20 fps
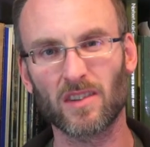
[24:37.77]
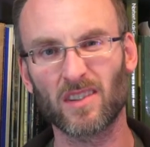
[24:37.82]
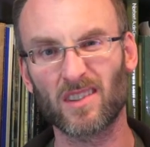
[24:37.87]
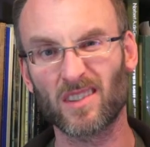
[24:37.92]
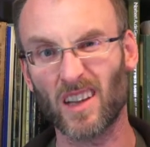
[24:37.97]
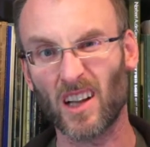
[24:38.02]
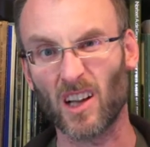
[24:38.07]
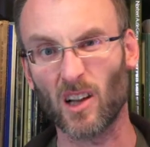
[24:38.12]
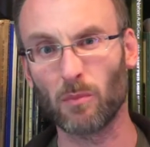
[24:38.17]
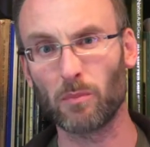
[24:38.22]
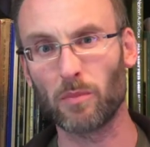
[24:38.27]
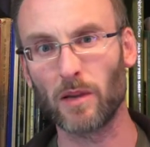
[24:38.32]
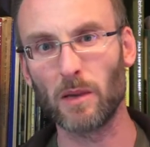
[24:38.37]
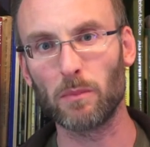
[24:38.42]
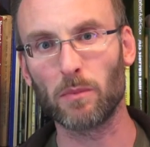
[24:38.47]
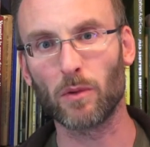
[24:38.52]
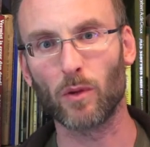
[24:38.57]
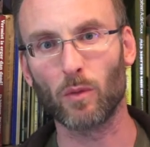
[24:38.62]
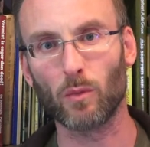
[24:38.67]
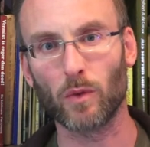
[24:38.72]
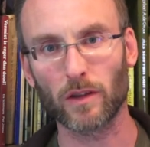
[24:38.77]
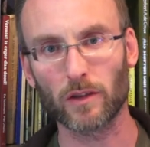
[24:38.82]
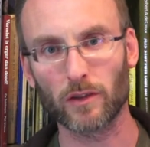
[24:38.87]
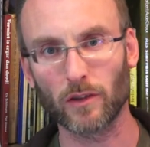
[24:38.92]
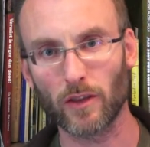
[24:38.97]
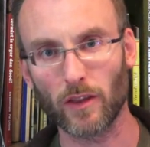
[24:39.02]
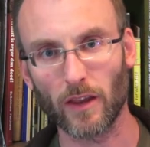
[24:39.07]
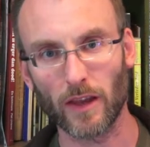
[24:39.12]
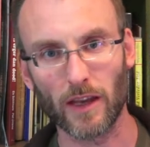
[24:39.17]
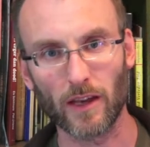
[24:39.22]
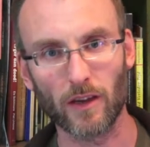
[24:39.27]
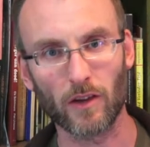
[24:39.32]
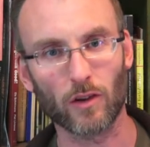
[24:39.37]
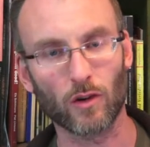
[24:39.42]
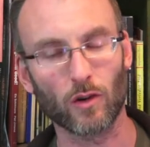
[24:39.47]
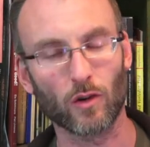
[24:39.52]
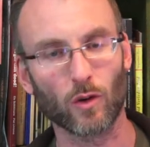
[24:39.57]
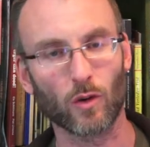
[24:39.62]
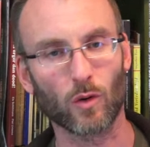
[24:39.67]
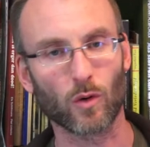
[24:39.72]
tell people what to think
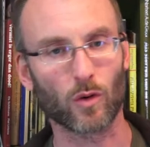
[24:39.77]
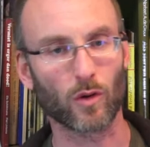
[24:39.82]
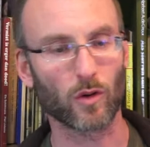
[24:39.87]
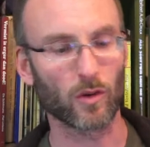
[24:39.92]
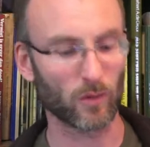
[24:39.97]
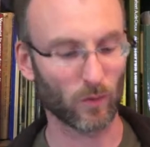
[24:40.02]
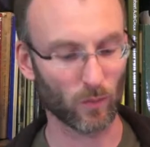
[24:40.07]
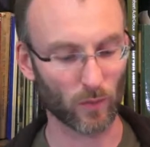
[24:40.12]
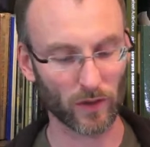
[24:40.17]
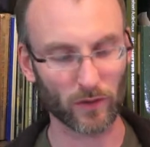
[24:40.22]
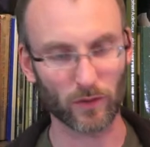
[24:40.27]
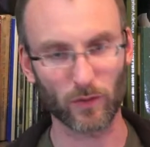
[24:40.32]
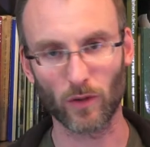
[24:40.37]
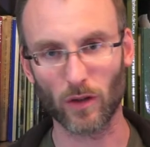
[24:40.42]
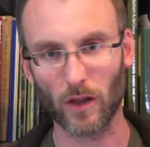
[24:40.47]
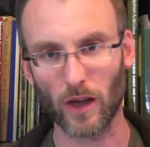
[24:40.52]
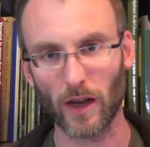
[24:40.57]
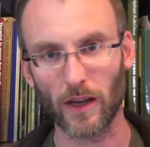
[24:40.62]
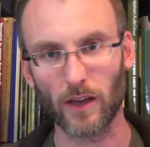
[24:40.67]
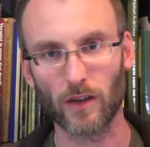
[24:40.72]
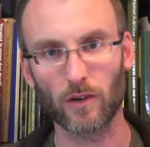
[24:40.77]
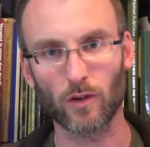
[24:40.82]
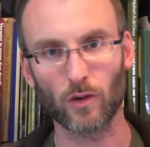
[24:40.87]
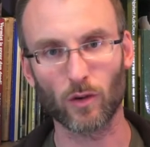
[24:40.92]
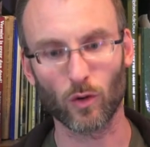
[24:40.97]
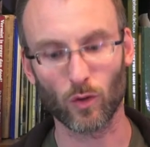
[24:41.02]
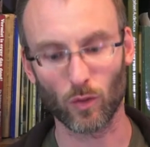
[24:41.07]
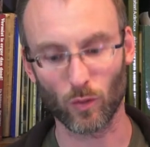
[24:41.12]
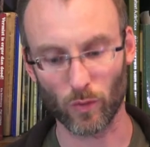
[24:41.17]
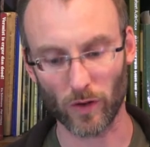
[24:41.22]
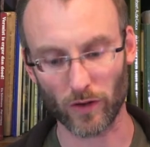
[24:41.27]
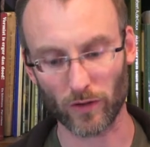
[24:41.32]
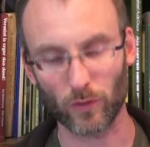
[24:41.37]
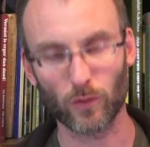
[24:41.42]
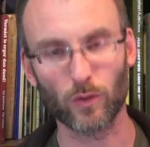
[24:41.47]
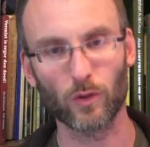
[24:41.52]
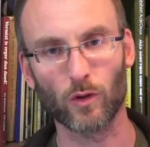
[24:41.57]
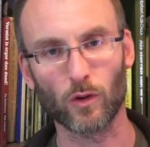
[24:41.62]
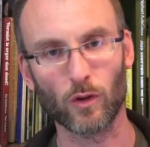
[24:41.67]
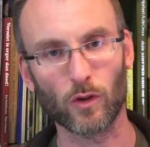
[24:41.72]
or what to like or what to
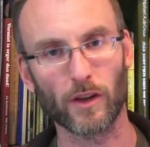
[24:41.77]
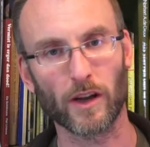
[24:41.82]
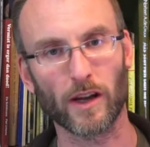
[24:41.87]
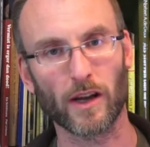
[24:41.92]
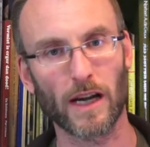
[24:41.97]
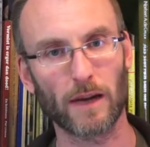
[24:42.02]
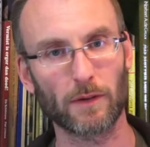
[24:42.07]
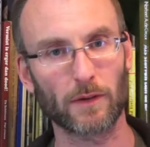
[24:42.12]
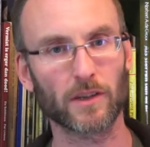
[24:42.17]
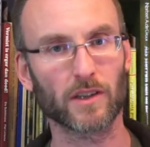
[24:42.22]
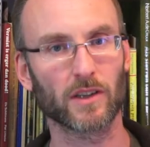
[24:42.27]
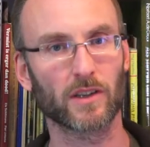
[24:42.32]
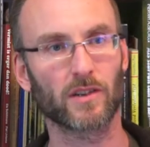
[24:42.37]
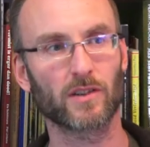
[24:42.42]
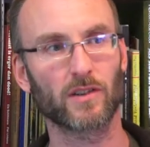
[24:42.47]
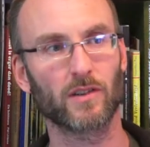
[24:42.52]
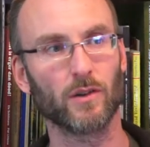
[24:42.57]
call their heritage.